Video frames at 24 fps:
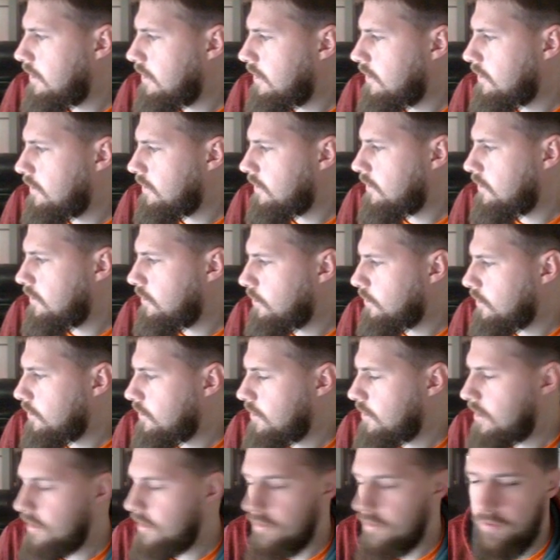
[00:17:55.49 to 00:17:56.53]
This Jordan
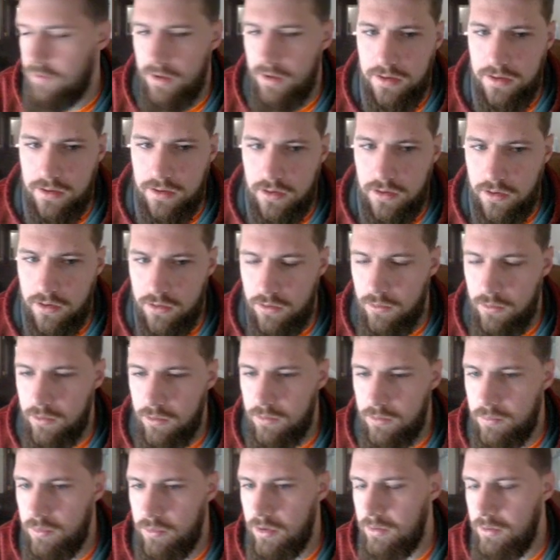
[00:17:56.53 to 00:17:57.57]
Jenkins for 1,800 was
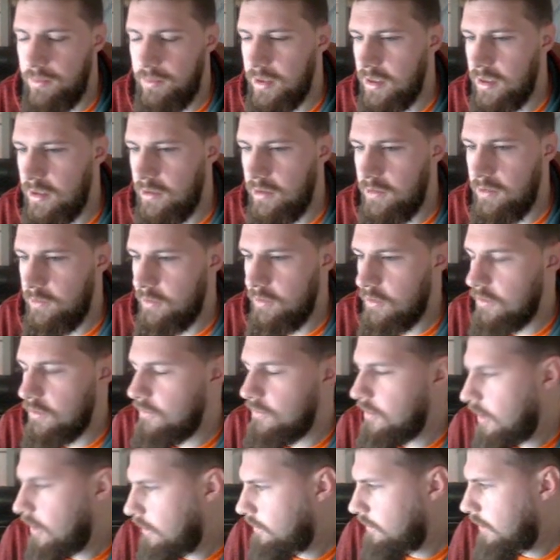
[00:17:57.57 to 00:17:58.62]
pretty big because he was going
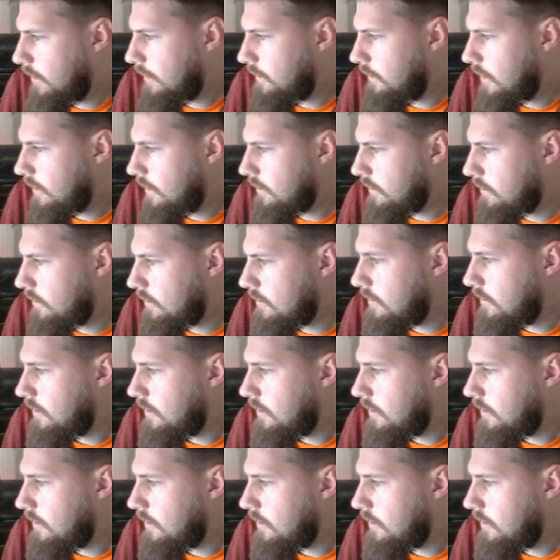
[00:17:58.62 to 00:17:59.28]
for like 5,000.